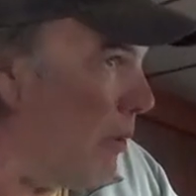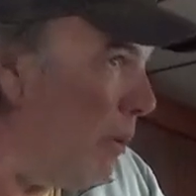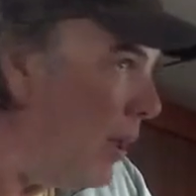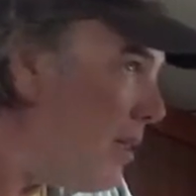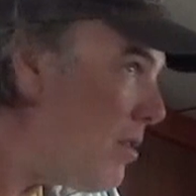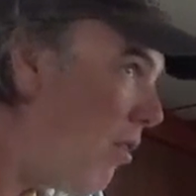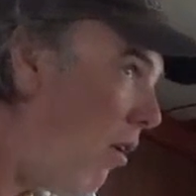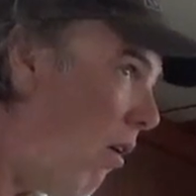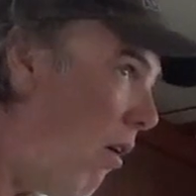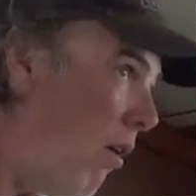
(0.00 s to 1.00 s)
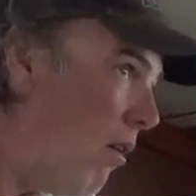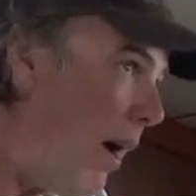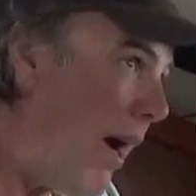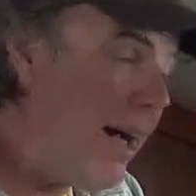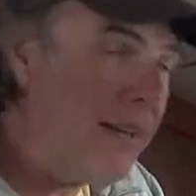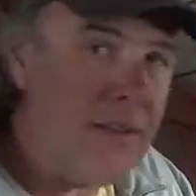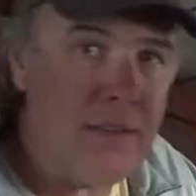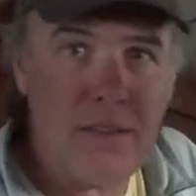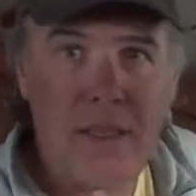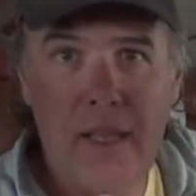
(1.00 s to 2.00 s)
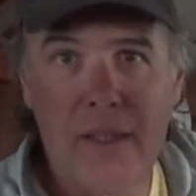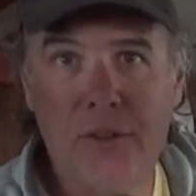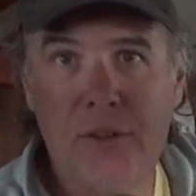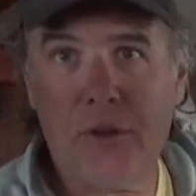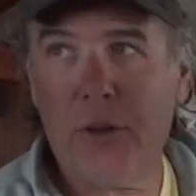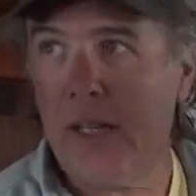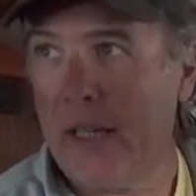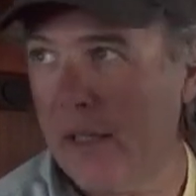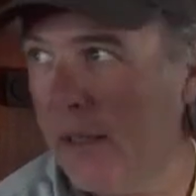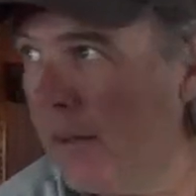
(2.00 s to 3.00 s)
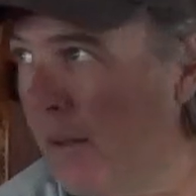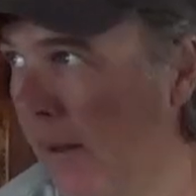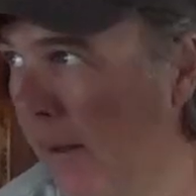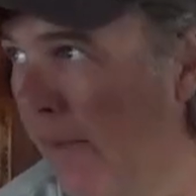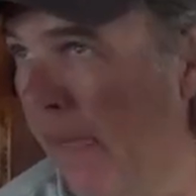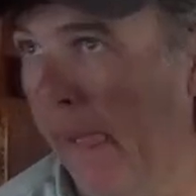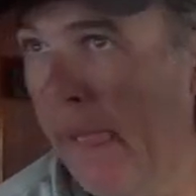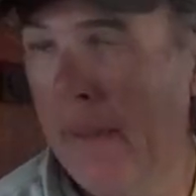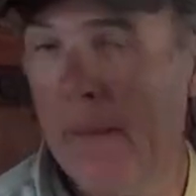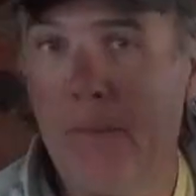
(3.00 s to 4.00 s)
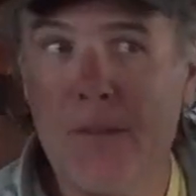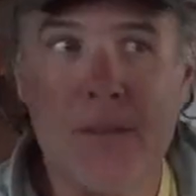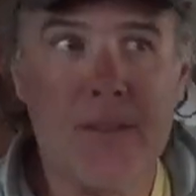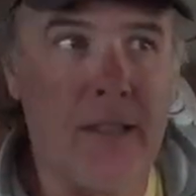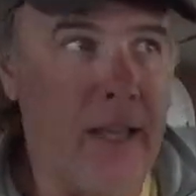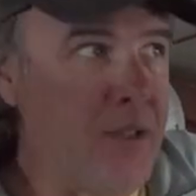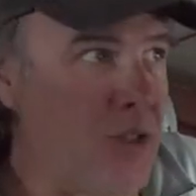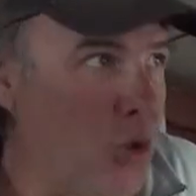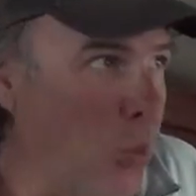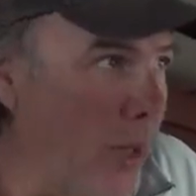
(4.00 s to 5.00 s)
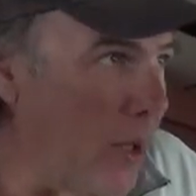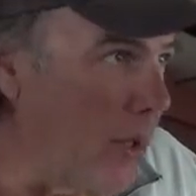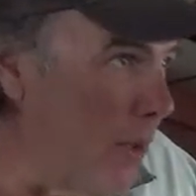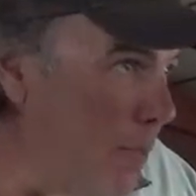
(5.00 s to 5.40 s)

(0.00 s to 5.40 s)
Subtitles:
place called Island Head Creek, which is an estuary,